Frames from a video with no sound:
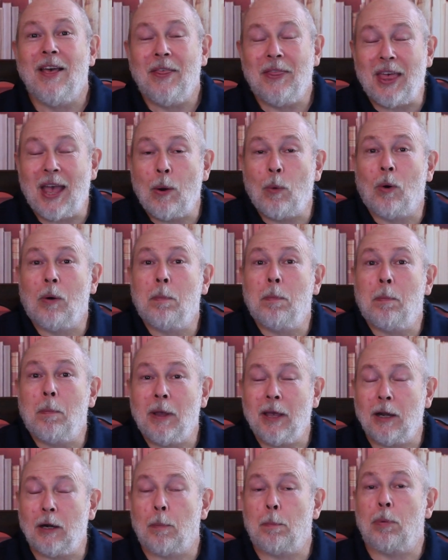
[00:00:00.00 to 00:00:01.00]
They were
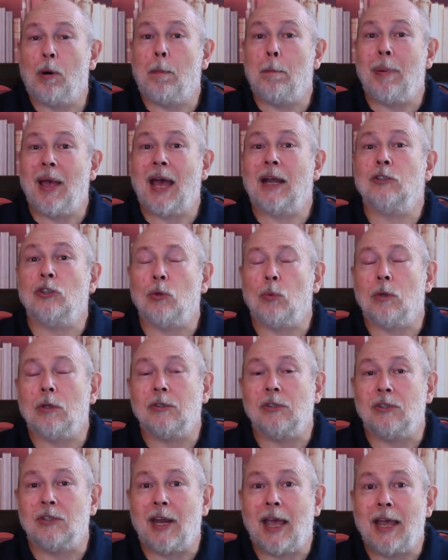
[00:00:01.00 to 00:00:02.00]
in a perpetual
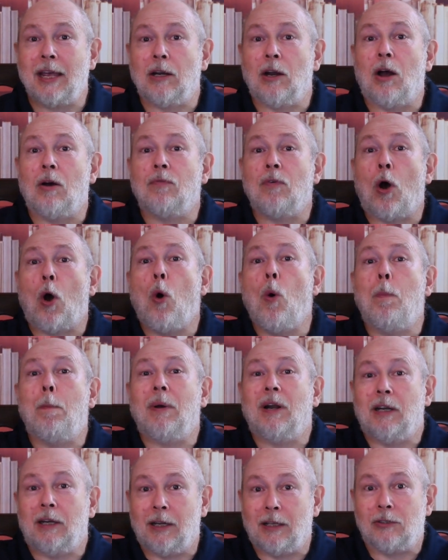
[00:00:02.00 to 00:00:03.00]
state of
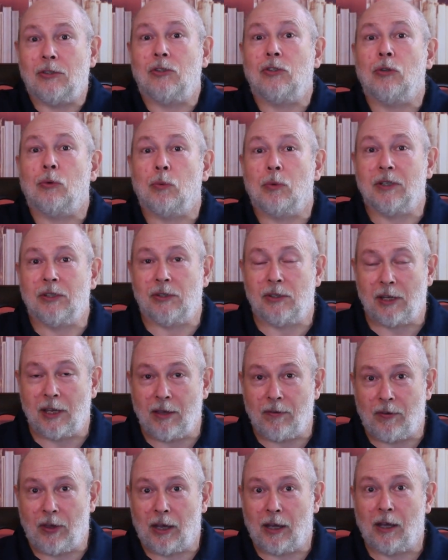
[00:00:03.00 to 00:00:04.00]
openness to
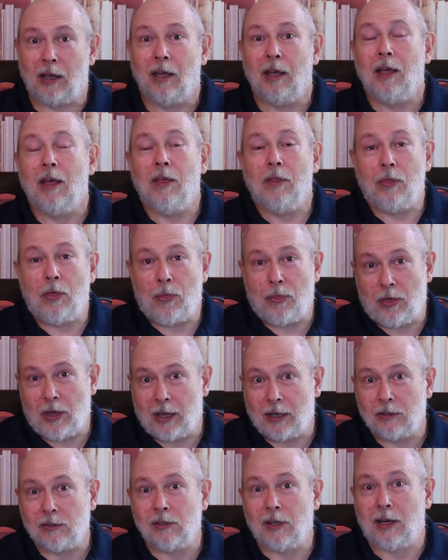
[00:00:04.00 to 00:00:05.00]
receiving the
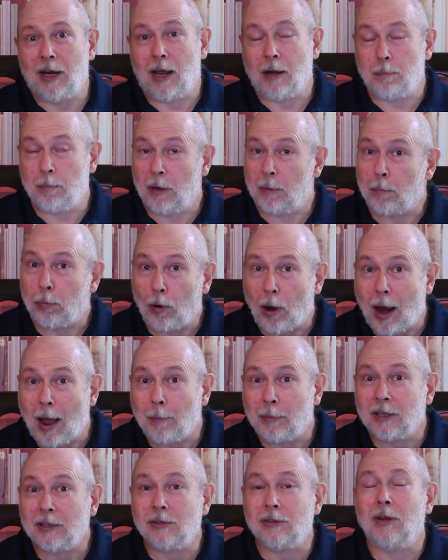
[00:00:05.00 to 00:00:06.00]
things that had been
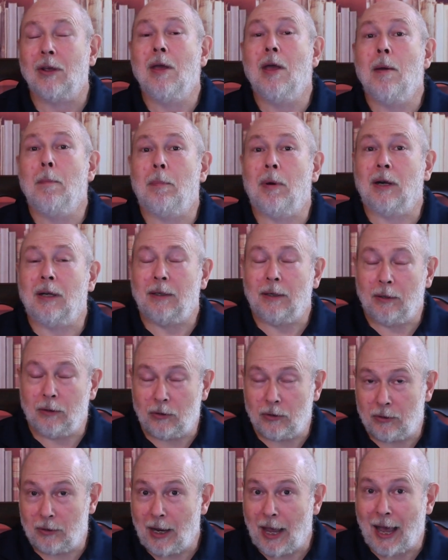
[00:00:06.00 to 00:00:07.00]
promised, but
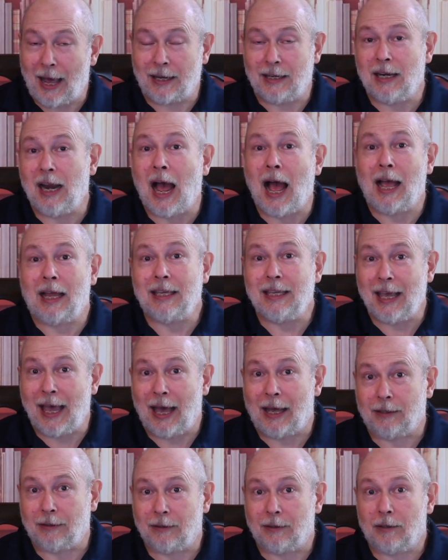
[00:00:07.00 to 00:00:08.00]
had not
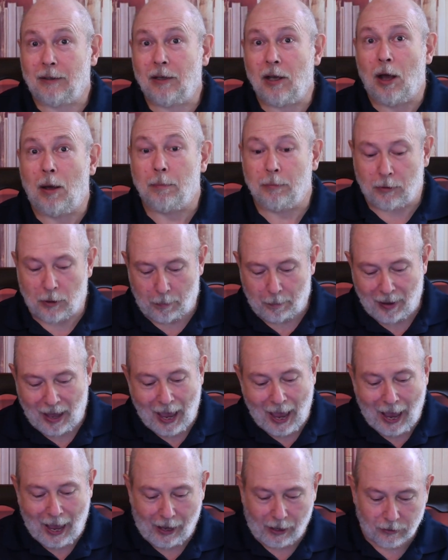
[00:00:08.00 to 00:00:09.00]
yet come to
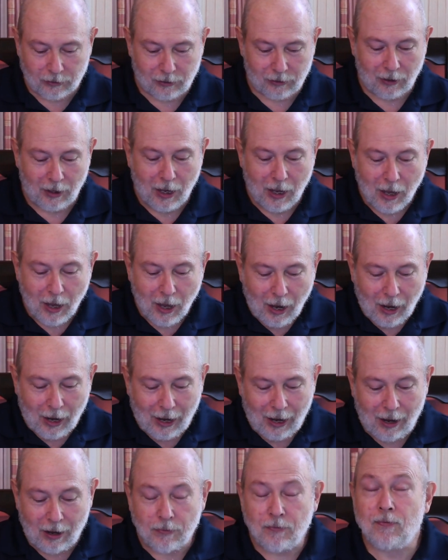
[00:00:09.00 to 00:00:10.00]
pass.
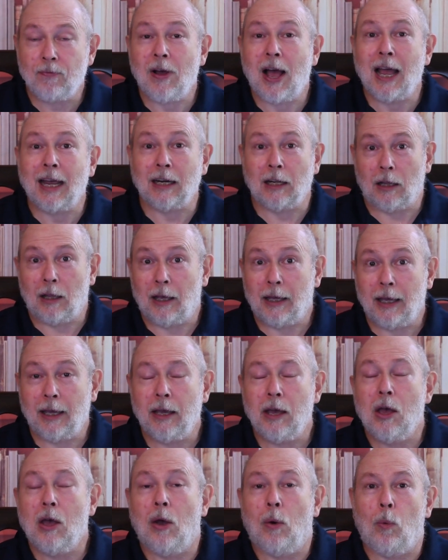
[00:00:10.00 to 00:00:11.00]
Uh,
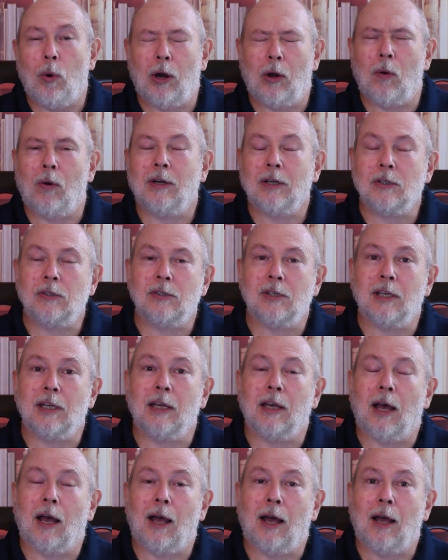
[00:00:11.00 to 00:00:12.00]
finally, we're going to
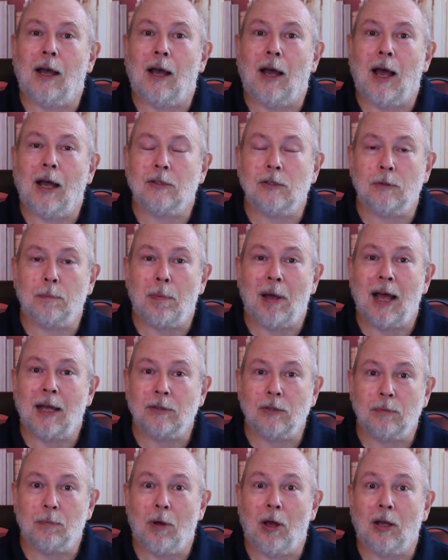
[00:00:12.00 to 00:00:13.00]
see uh,
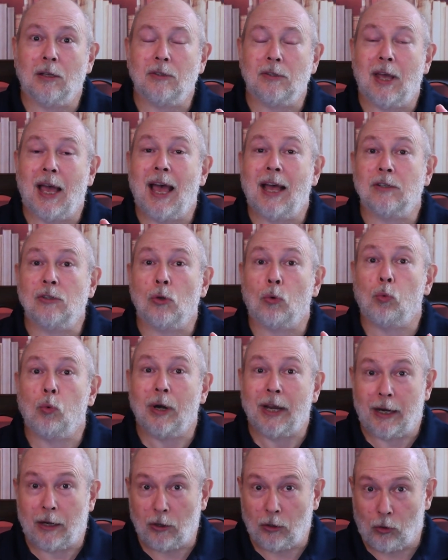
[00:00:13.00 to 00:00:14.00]
aspasmos as a
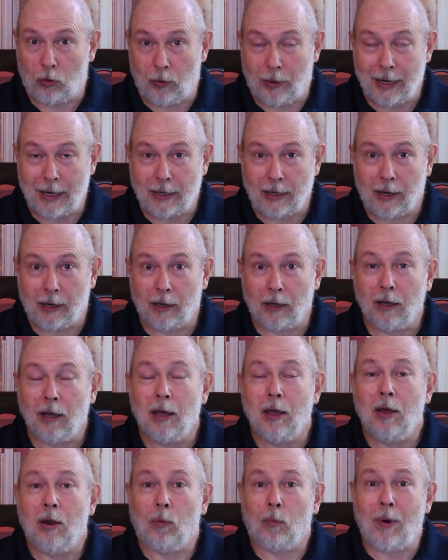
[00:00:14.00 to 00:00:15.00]
written greeting
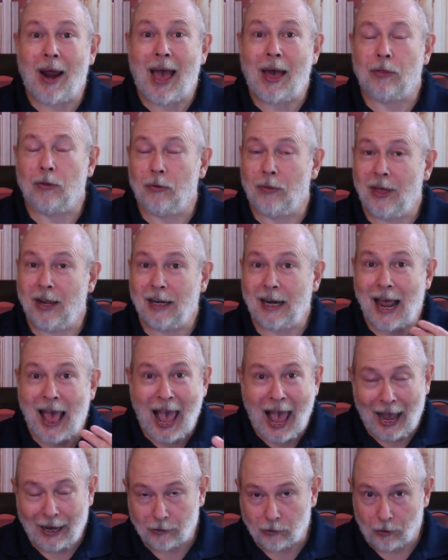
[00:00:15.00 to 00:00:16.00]
rather than an
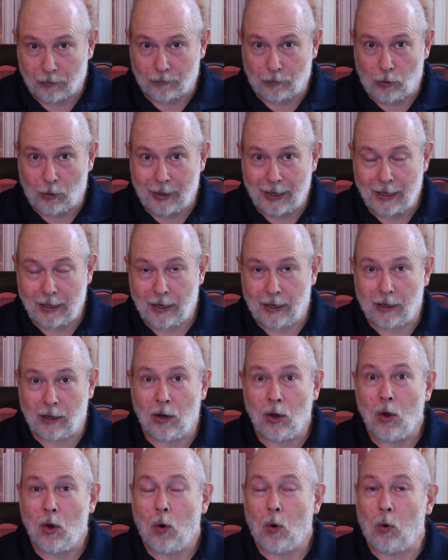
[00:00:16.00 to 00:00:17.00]
act of
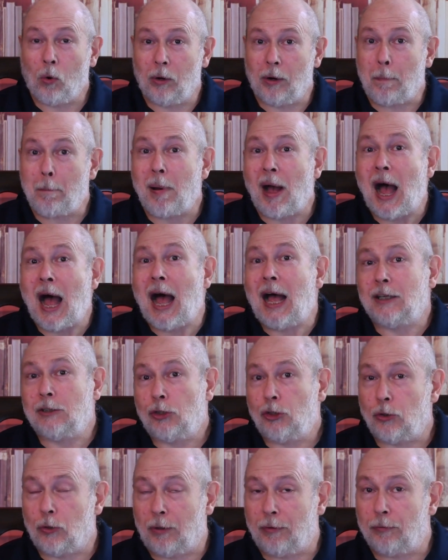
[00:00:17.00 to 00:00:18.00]
greeting or a
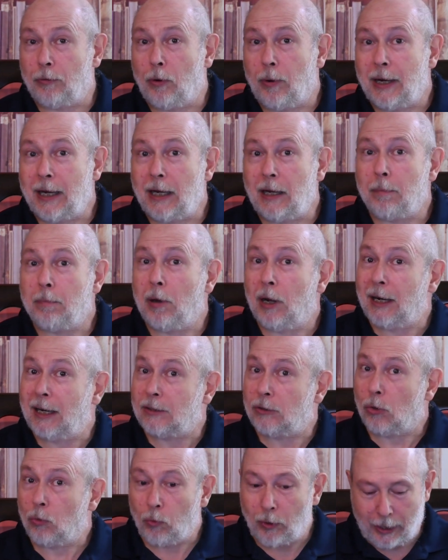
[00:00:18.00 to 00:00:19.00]
posture of greeting, but
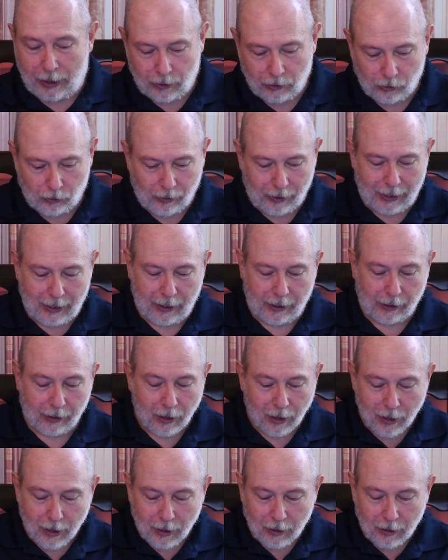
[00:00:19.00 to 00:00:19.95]
as a written greeting.